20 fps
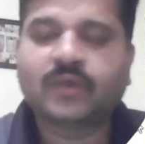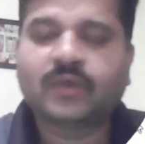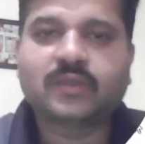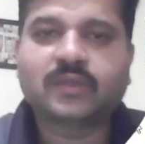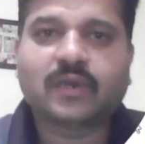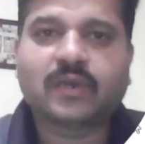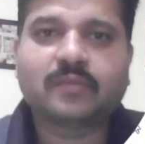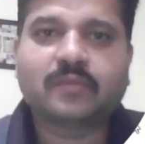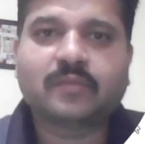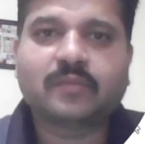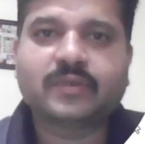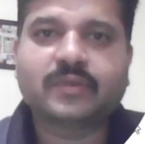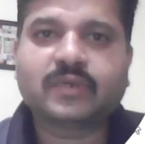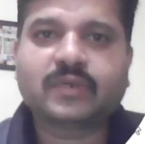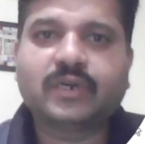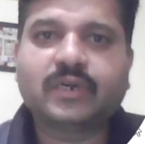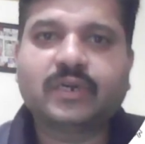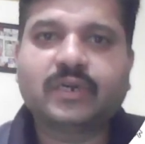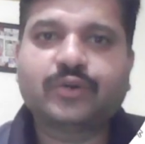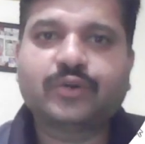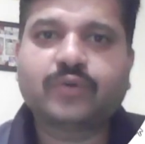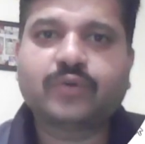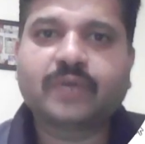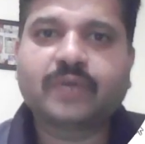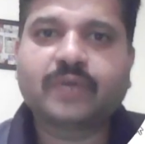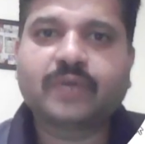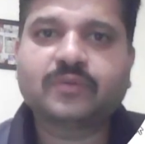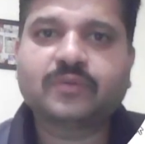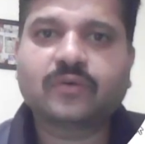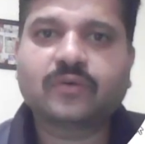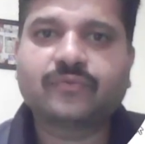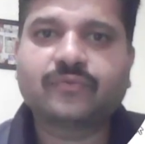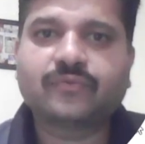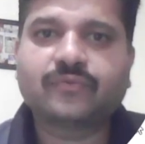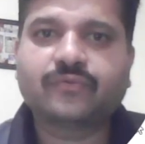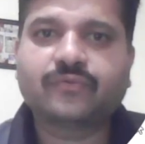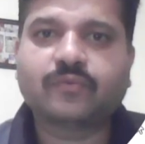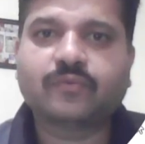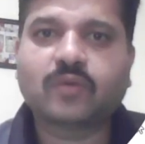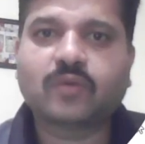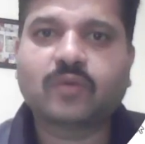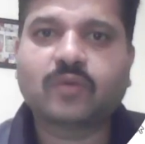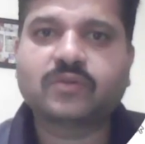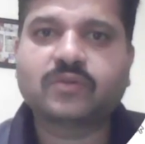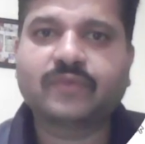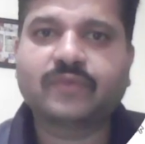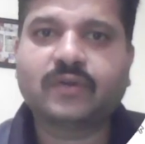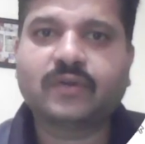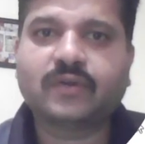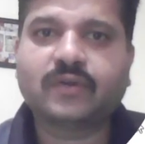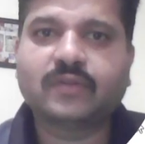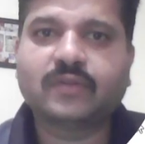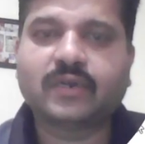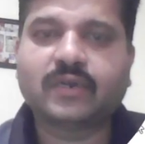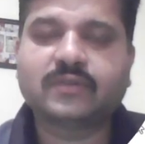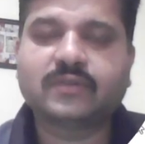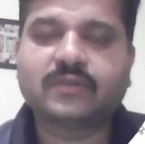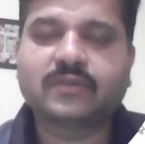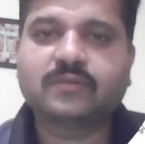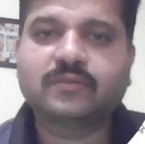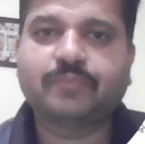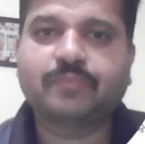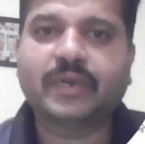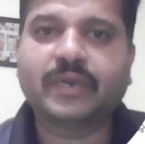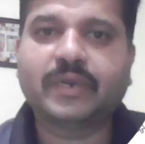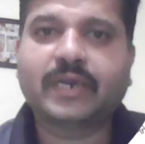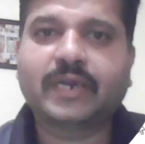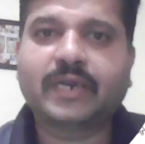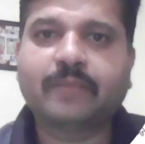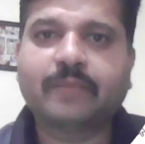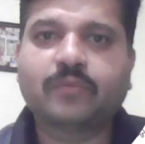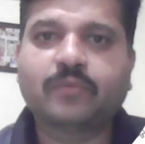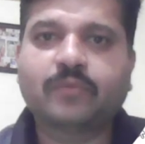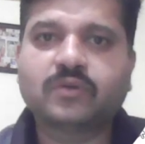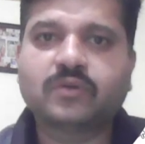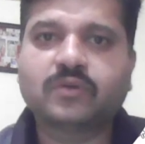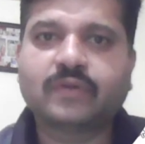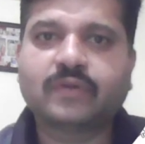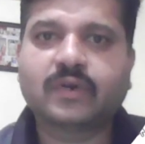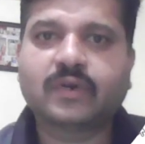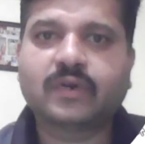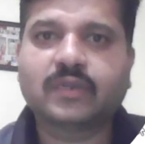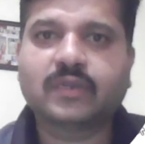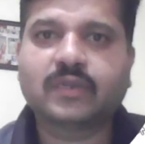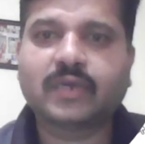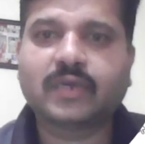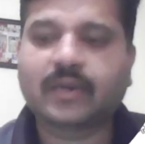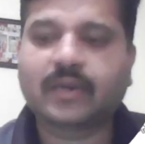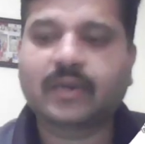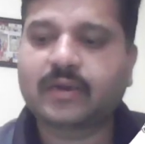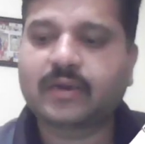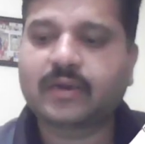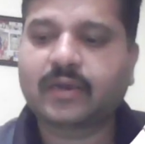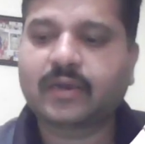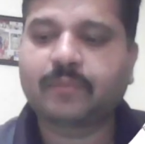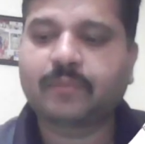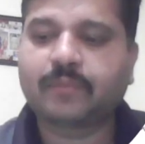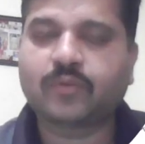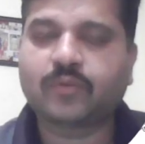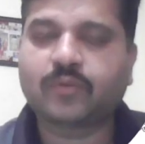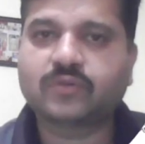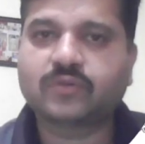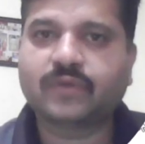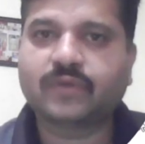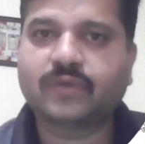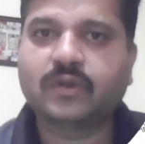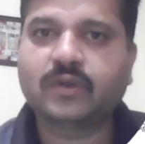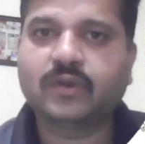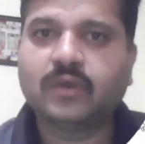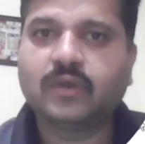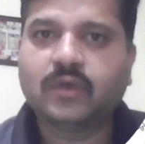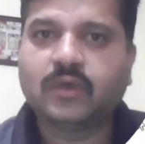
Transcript: There are basically two types of MOSFET, that is P-type MOSFET and the N-type MOSFET.